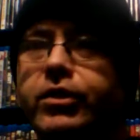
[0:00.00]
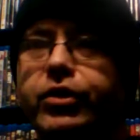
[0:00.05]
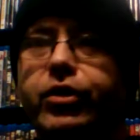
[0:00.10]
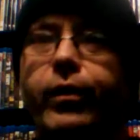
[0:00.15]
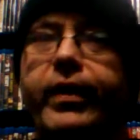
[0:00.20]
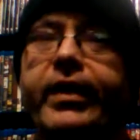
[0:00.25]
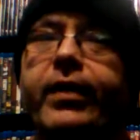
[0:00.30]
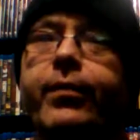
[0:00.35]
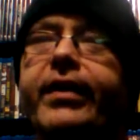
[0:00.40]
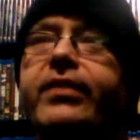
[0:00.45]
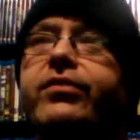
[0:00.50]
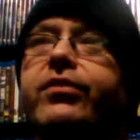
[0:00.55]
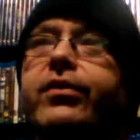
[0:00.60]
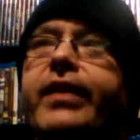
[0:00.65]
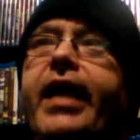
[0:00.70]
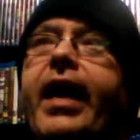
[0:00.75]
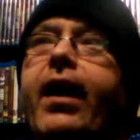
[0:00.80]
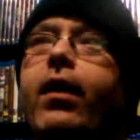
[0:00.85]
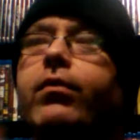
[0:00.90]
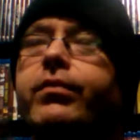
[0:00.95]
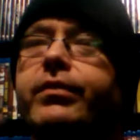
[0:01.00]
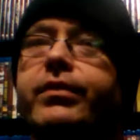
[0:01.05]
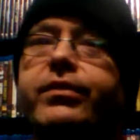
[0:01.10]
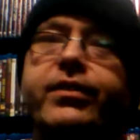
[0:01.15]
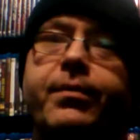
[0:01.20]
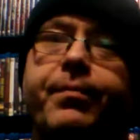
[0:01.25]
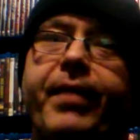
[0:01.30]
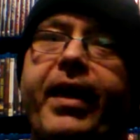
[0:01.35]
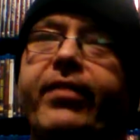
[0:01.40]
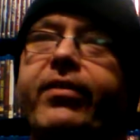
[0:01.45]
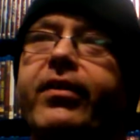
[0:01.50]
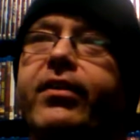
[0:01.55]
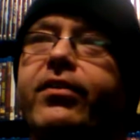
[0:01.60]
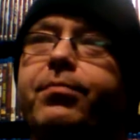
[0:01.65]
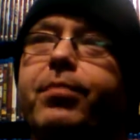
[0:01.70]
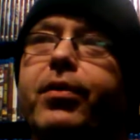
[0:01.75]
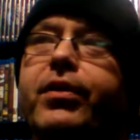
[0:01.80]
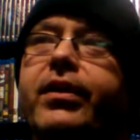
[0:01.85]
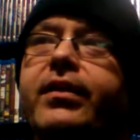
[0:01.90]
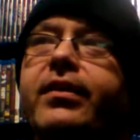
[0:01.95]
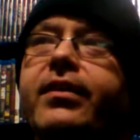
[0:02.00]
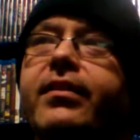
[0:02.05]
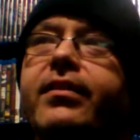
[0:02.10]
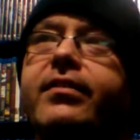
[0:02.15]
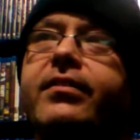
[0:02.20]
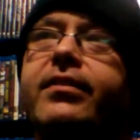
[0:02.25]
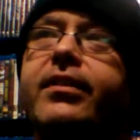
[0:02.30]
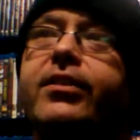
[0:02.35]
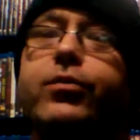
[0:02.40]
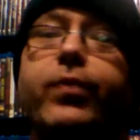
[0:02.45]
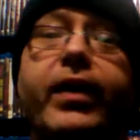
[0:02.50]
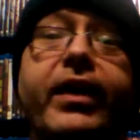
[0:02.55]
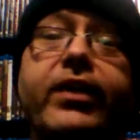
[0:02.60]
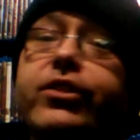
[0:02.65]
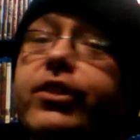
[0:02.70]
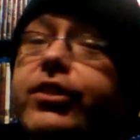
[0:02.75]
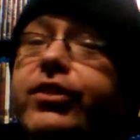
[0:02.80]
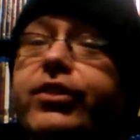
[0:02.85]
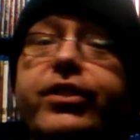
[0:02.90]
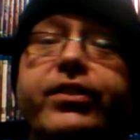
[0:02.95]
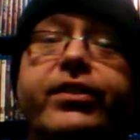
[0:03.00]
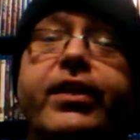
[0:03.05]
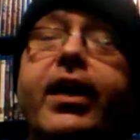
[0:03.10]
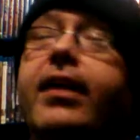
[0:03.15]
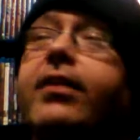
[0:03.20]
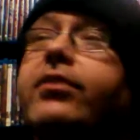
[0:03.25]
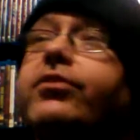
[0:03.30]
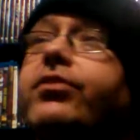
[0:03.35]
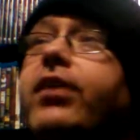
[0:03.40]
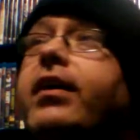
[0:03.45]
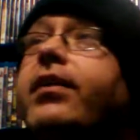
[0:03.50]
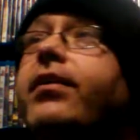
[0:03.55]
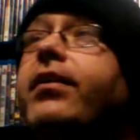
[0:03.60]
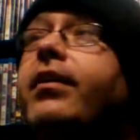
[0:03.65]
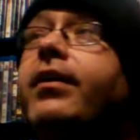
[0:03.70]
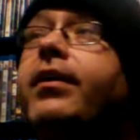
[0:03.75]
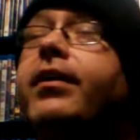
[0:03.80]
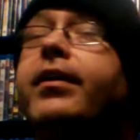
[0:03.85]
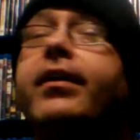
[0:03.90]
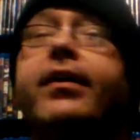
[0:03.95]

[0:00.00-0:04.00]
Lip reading: So anyway, so now Samantha is put into this situation. She's got to try to